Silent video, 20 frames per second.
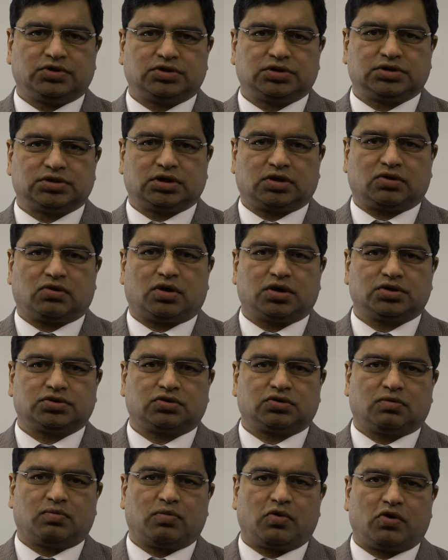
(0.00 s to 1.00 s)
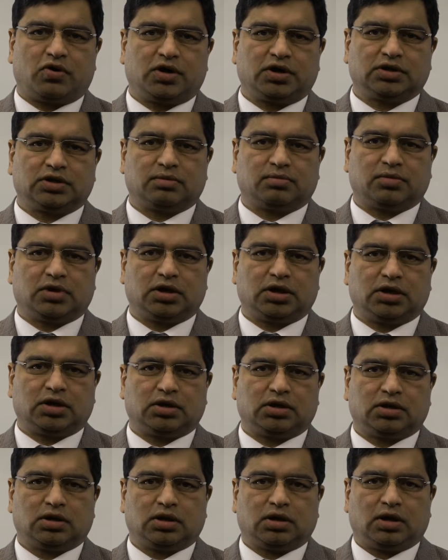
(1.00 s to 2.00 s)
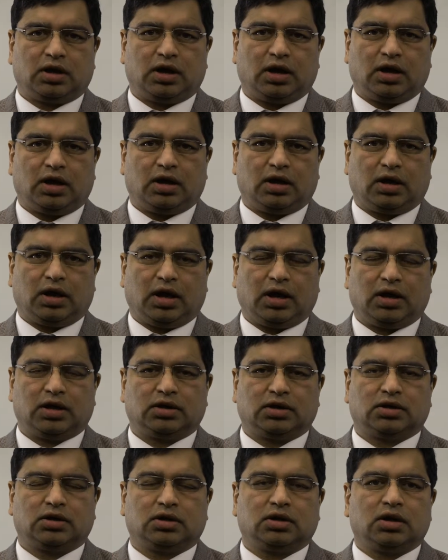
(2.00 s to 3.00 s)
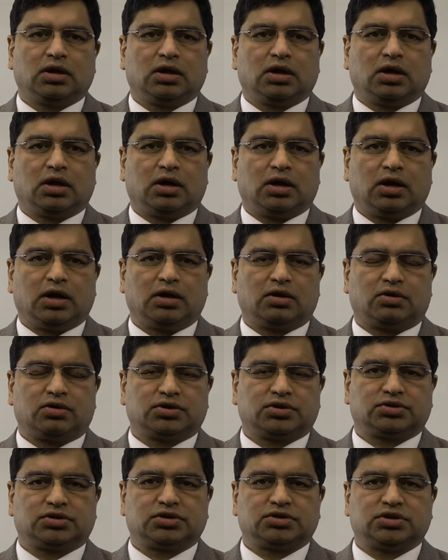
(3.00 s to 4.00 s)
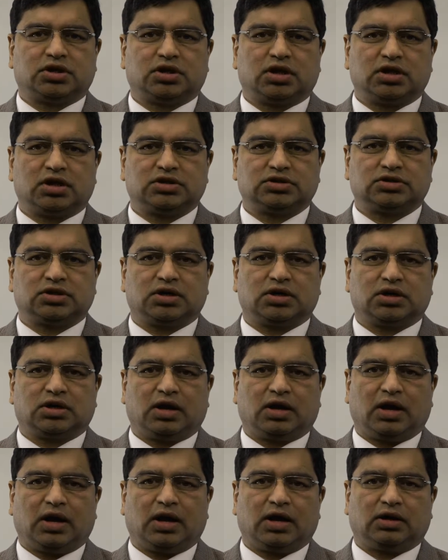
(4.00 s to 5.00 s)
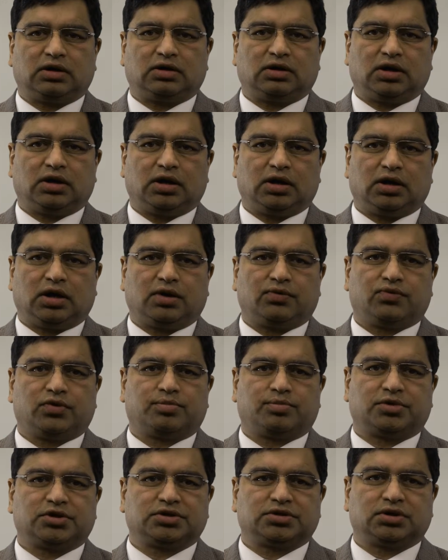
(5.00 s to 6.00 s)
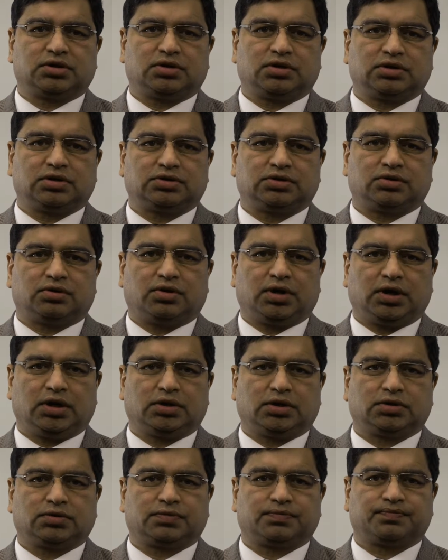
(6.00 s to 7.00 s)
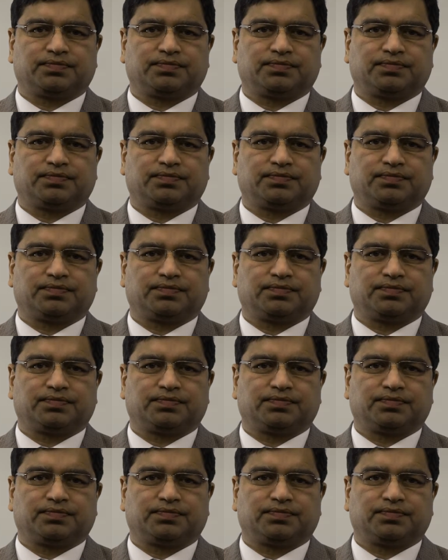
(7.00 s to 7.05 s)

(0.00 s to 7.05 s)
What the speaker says: which is the cost of borrowing the money, and interest is generally stated at an annual percentage rate.